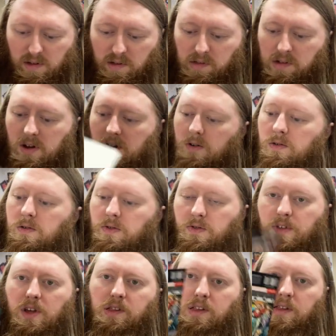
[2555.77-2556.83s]
So
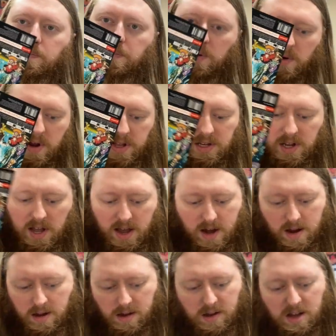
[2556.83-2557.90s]
this is
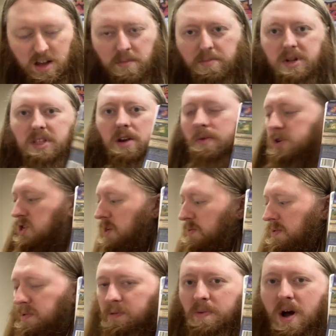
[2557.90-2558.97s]
printed, but the original
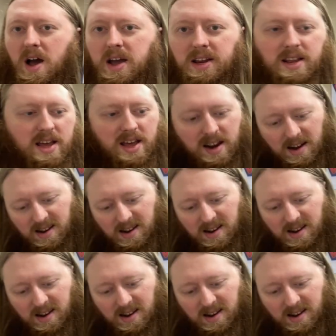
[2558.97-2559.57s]
one was behind it.